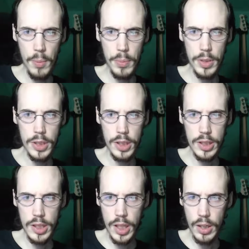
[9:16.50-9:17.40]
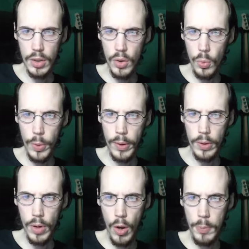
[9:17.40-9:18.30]
But just then, we were
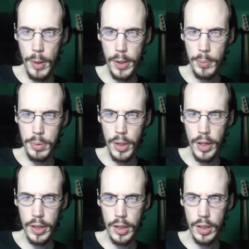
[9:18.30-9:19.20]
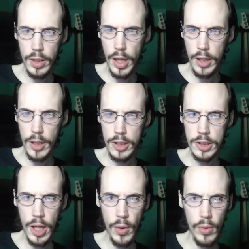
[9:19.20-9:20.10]
engulfed by the blood that gushed
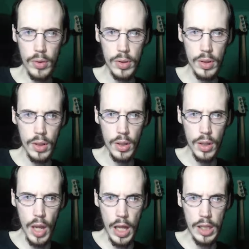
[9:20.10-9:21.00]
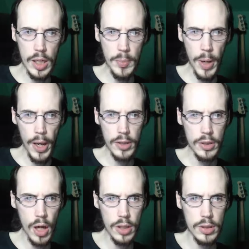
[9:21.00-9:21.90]
out, and the impact
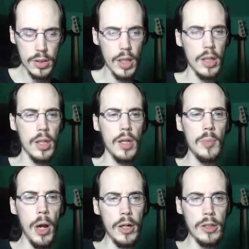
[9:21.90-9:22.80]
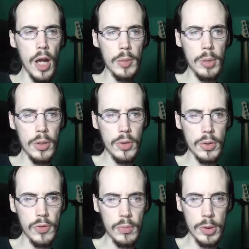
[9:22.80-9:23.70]
knocked me loose
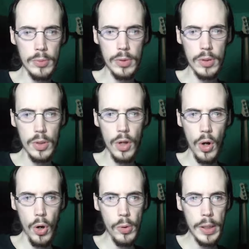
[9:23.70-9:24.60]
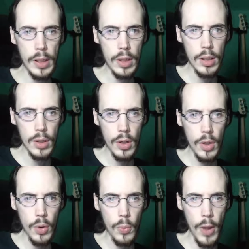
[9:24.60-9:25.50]
from him. Hurry!
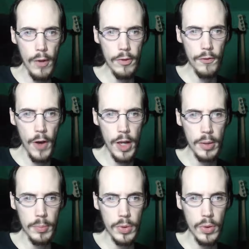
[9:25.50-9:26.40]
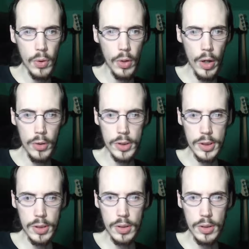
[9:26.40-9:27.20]
We have to find him, or else.